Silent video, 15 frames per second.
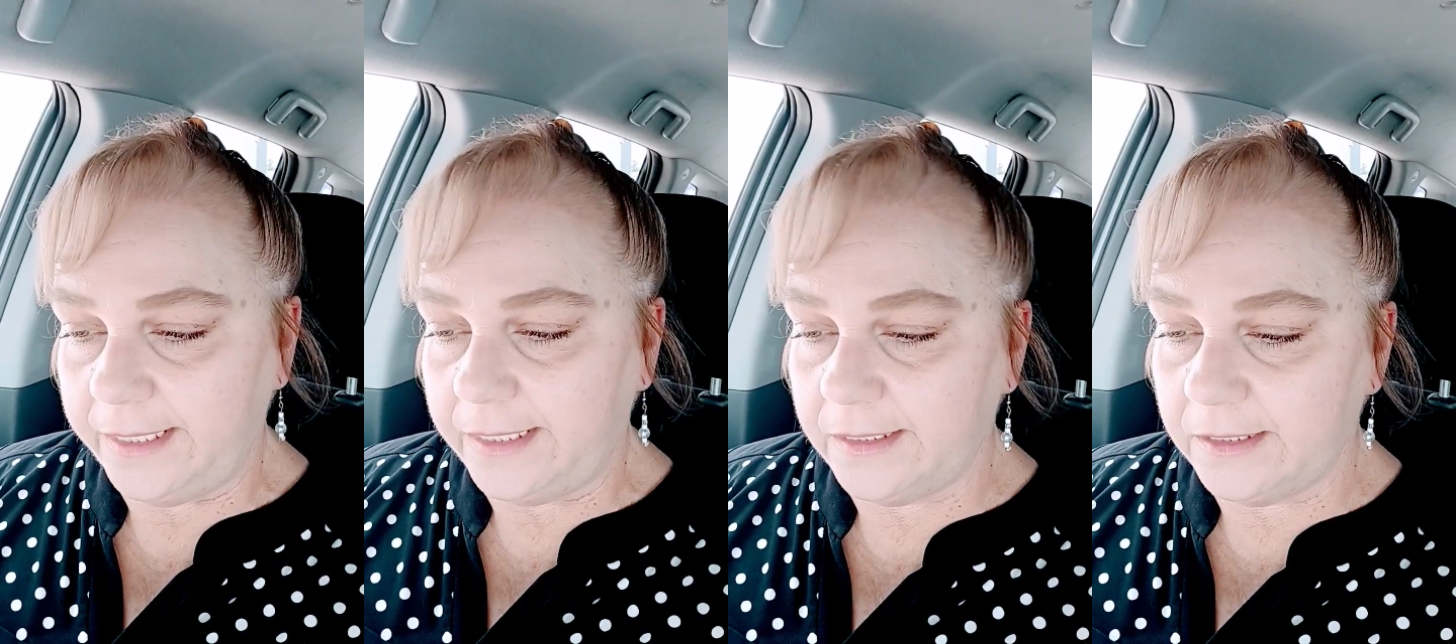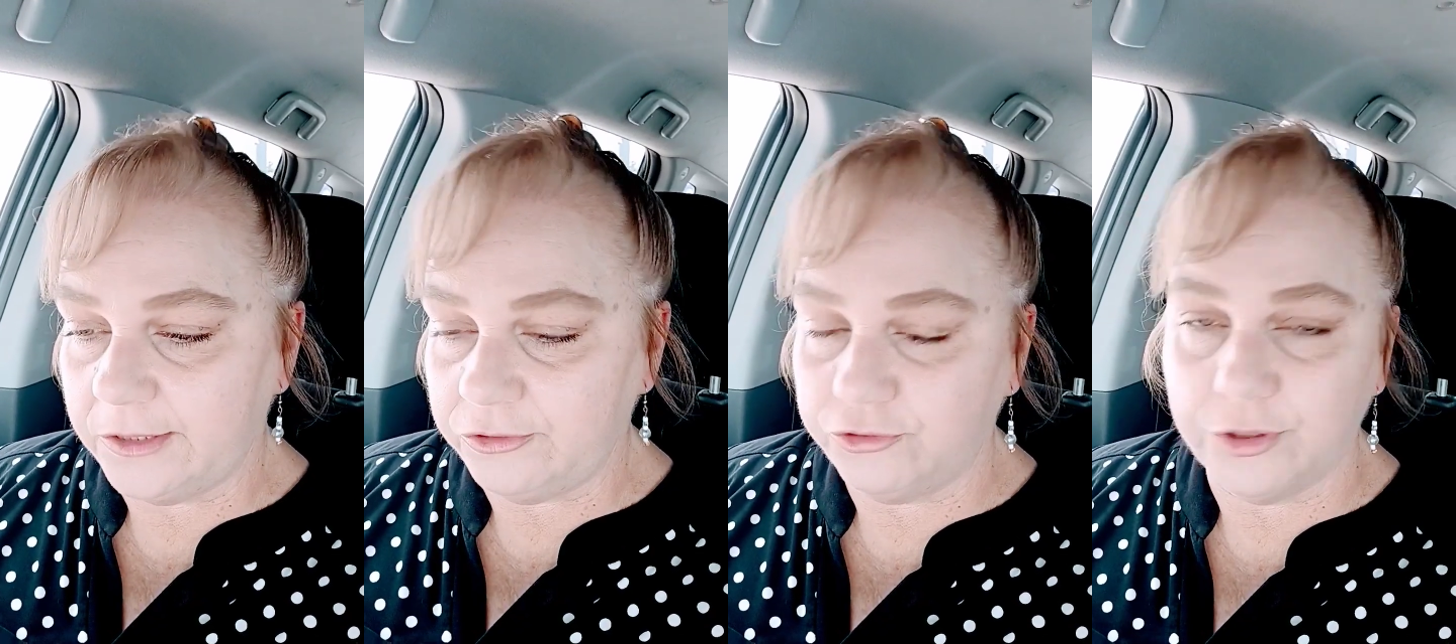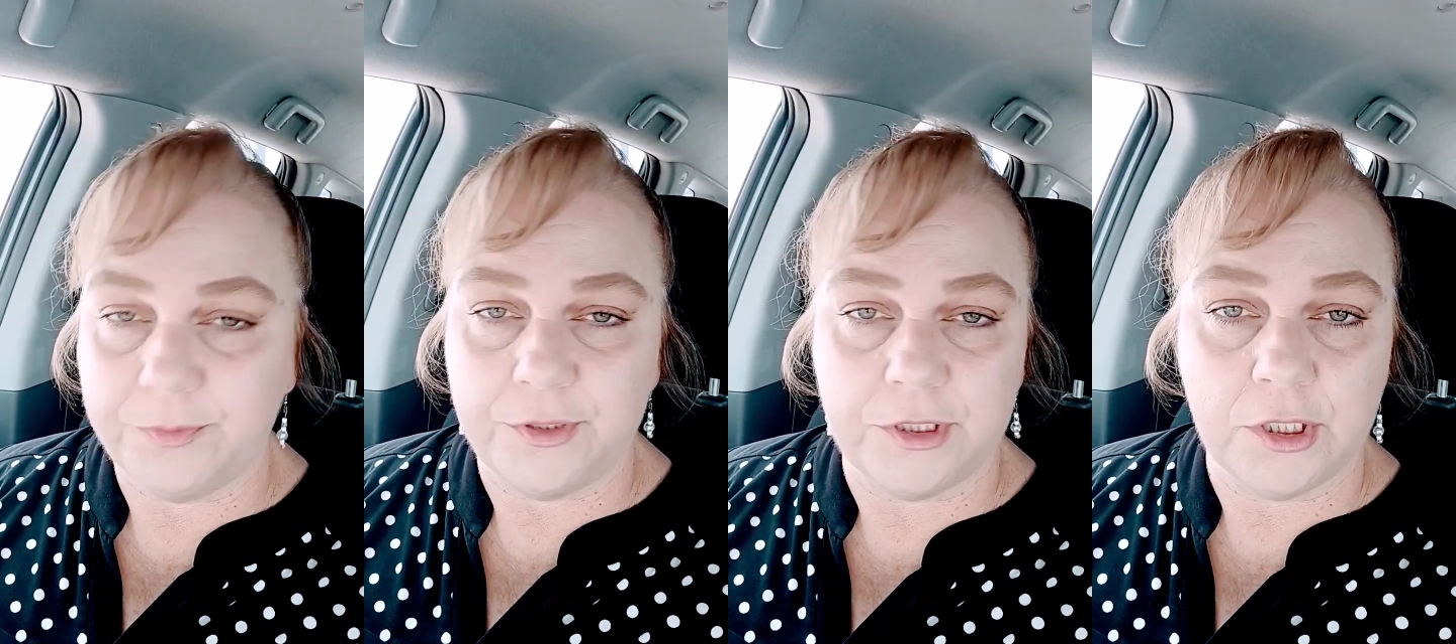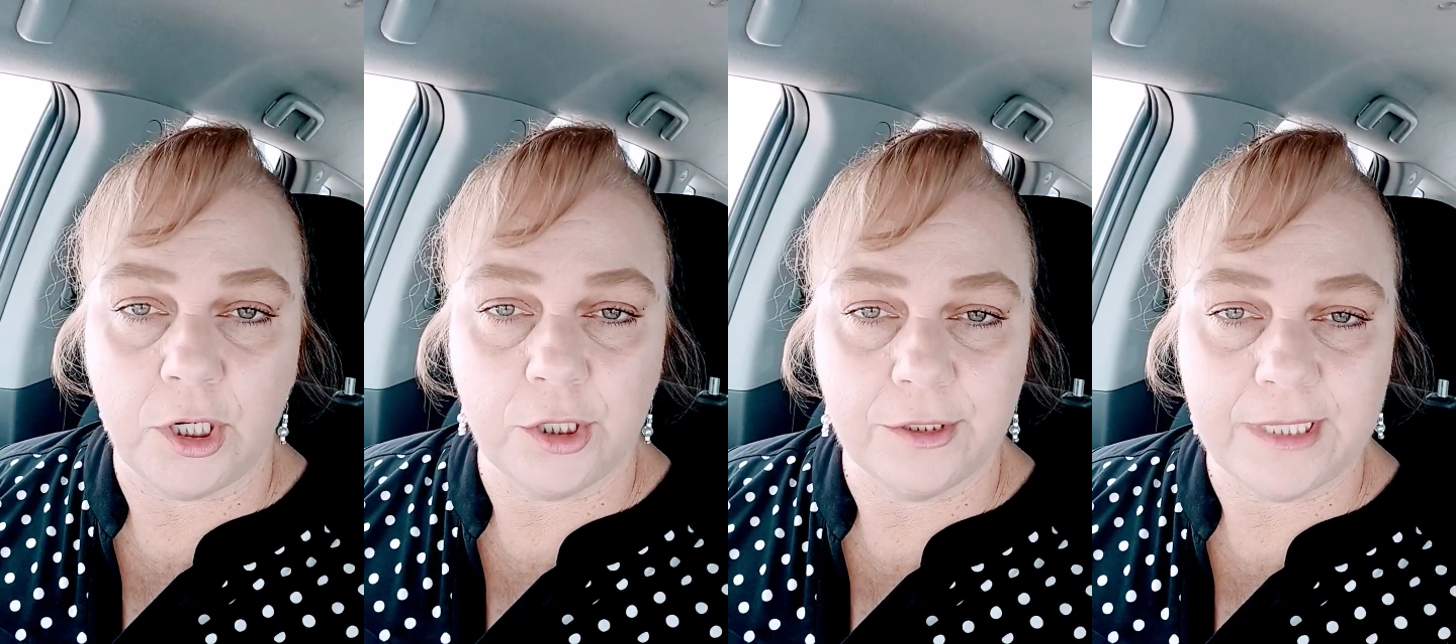they can
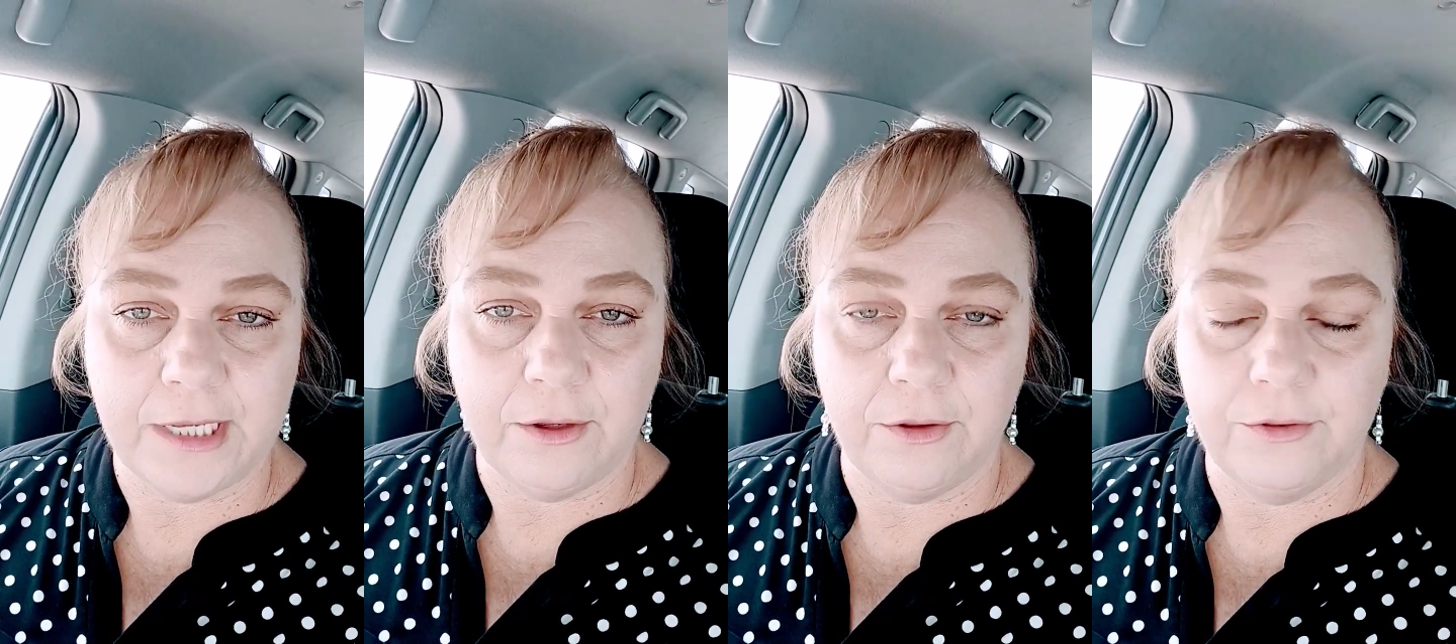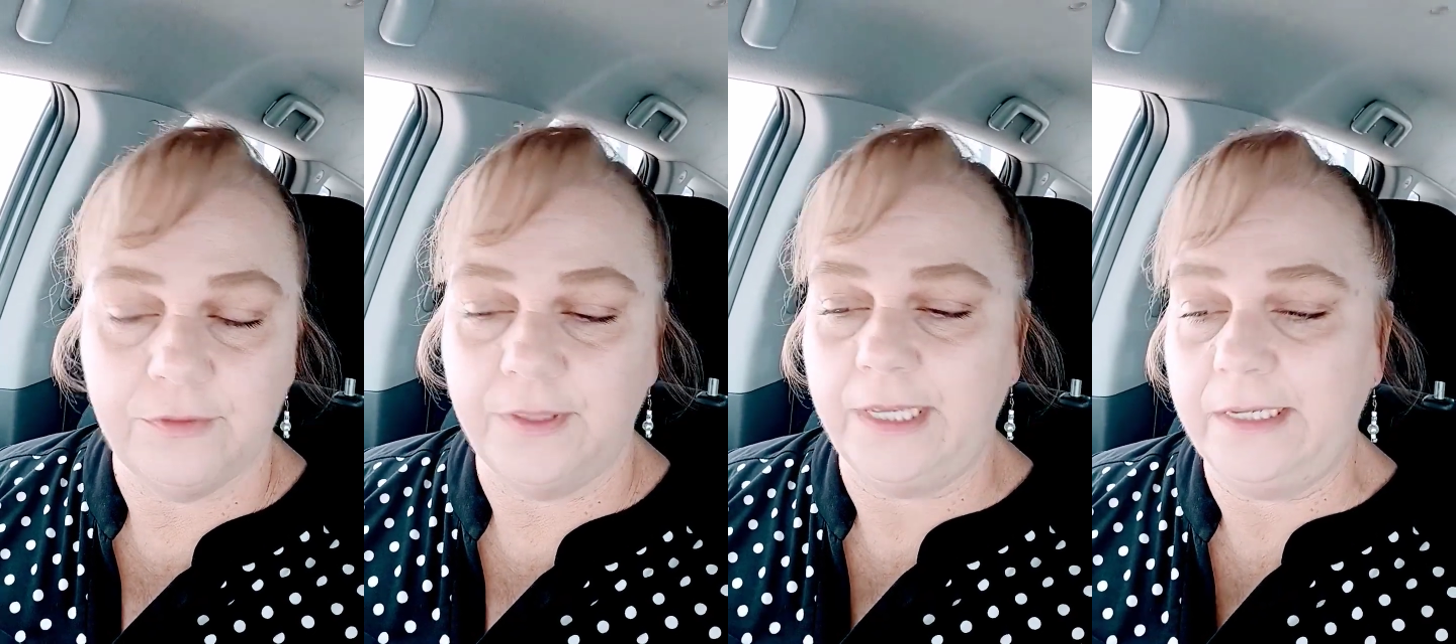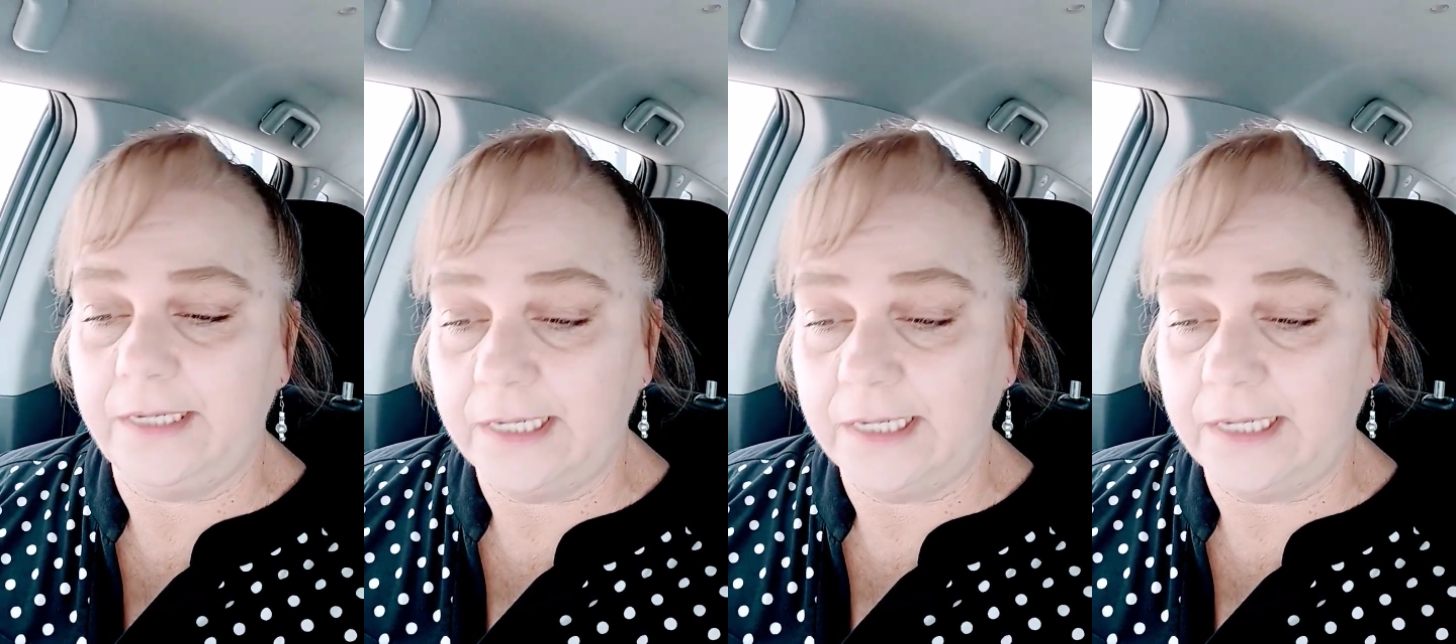contribute to heart health,